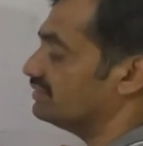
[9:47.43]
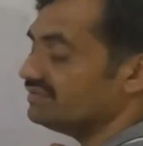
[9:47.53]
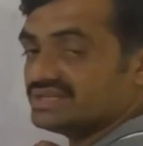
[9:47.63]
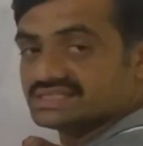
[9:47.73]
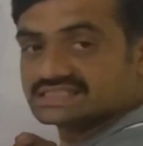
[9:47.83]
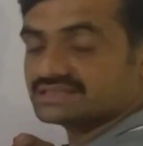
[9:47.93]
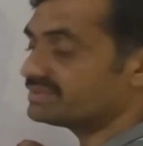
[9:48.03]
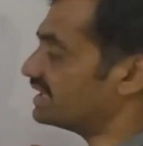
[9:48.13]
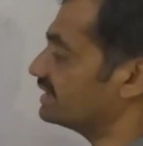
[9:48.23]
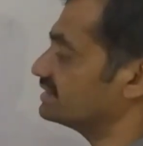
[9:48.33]
when we
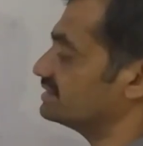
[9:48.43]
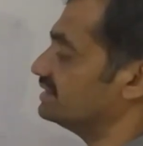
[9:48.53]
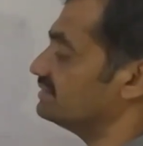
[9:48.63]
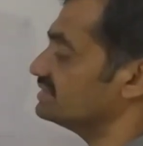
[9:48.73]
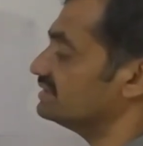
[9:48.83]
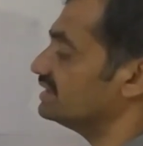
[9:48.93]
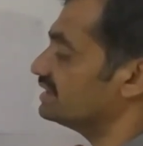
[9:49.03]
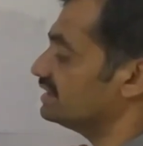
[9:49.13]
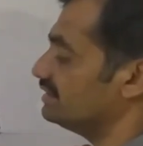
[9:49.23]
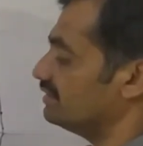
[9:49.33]
subtract, observe
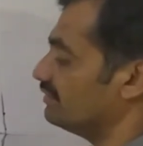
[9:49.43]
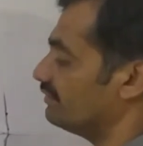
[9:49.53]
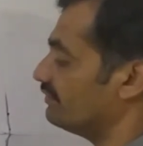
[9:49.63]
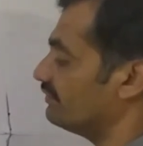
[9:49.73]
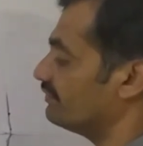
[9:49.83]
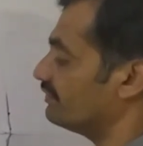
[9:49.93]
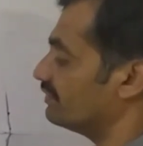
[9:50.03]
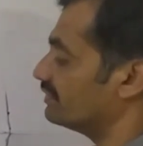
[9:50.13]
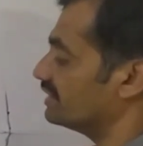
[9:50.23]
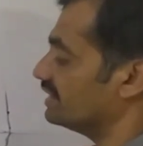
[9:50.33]
that
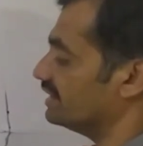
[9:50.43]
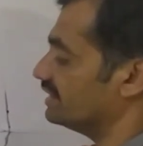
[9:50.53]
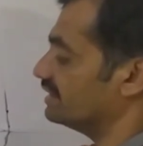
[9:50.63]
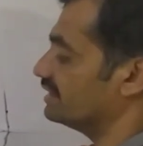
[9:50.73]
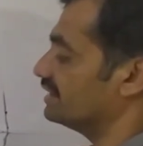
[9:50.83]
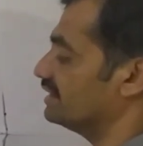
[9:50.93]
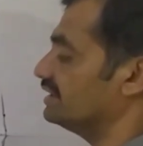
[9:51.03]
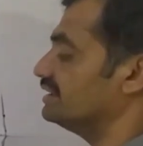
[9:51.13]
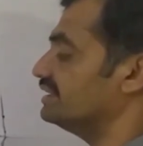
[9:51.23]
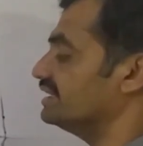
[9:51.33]
14
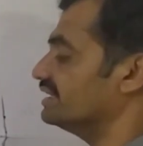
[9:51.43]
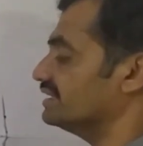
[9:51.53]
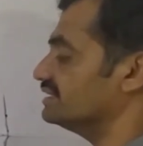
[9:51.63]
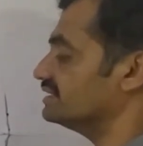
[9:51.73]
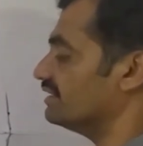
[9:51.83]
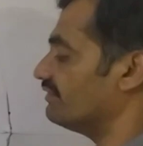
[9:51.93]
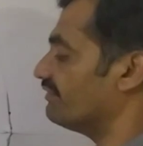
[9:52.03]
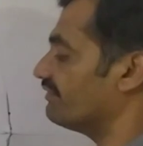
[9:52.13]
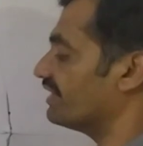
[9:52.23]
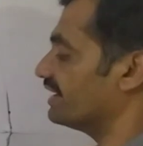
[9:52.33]
degree
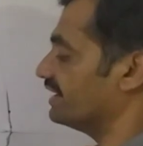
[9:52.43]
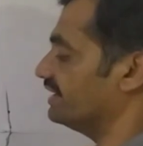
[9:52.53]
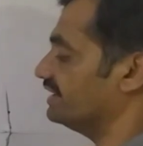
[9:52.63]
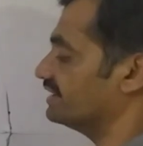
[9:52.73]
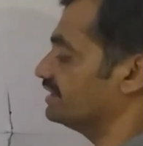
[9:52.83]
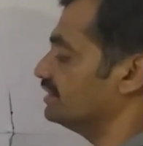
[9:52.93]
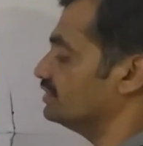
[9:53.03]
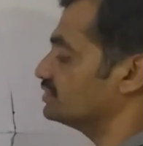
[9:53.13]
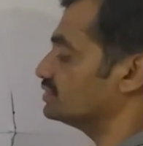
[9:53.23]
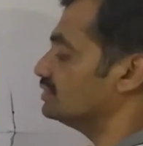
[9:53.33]
Fahrenheit.
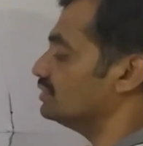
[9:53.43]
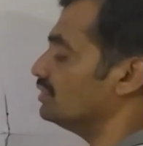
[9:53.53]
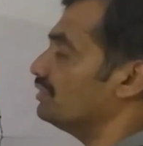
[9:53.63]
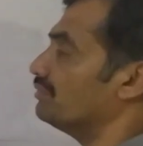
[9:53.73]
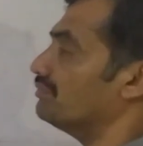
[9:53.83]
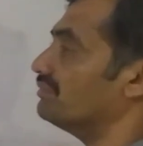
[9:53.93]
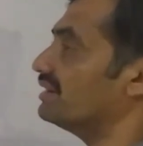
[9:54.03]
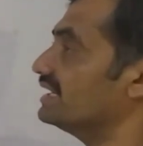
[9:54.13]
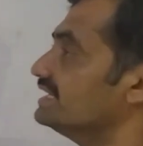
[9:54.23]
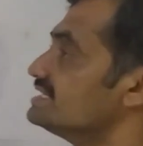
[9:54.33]
So
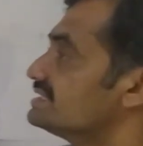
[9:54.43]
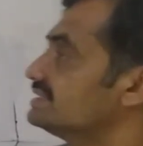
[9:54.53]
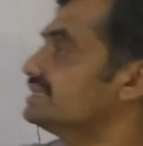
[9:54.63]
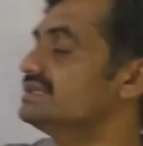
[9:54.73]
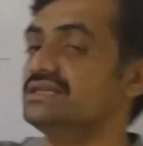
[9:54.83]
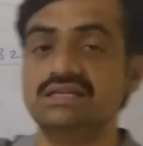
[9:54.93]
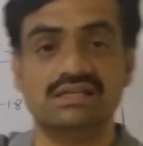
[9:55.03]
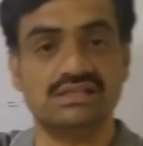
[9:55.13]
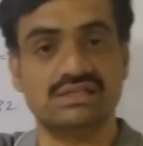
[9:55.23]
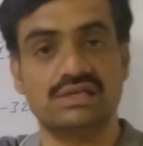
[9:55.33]
minus 10
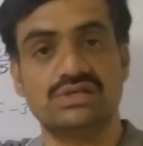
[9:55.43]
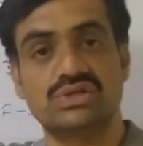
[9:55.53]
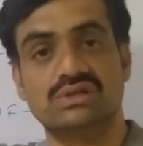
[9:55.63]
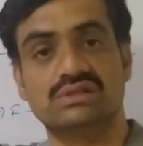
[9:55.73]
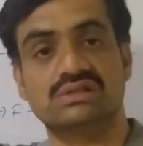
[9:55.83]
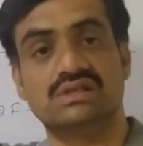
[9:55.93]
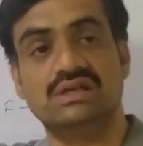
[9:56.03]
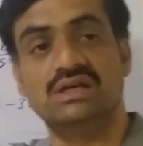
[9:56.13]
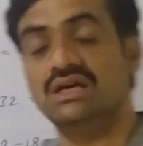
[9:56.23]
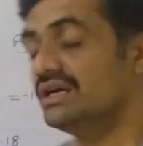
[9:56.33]
degrees Celsius
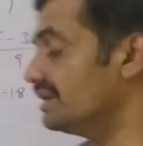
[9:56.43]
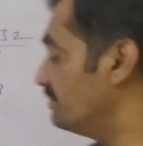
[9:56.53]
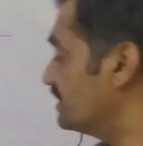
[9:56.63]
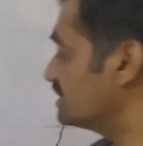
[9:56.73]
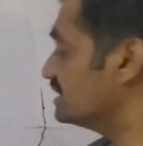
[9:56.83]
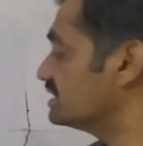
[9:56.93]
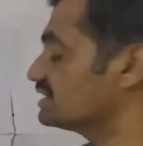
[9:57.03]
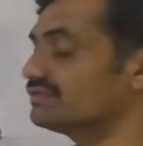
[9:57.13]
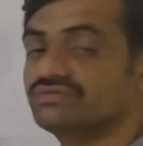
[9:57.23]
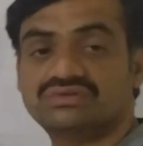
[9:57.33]

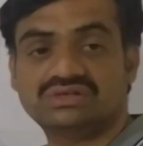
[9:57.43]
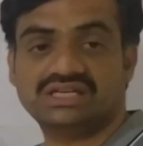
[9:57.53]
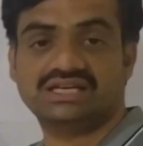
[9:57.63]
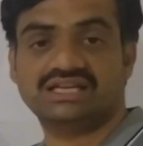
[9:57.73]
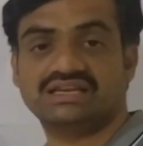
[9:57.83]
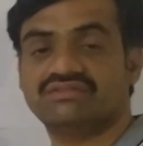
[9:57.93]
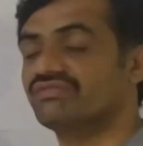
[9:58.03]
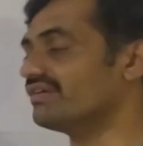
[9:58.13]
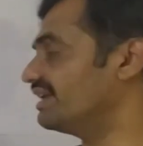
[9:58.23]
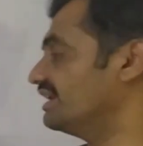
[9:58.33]
represents 14 degree
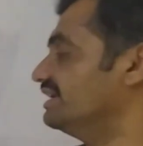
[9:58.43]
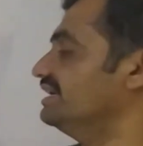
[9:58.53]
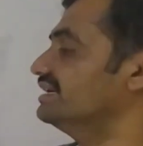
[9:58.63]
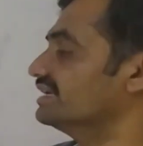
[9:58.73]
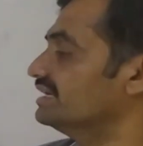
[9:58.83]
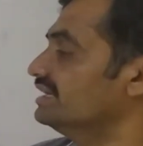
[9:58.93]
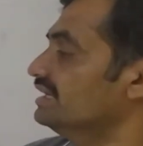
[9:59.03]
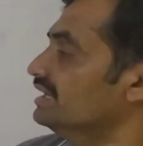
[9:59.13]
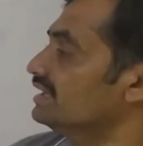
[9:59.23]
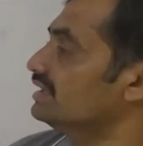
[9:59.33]
Fahrenheit.
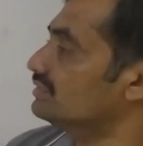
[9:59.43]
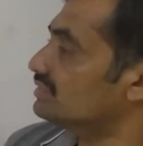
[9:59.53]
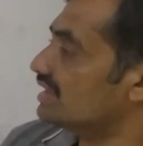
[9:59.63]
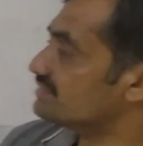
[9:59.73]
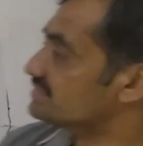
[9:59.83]
Now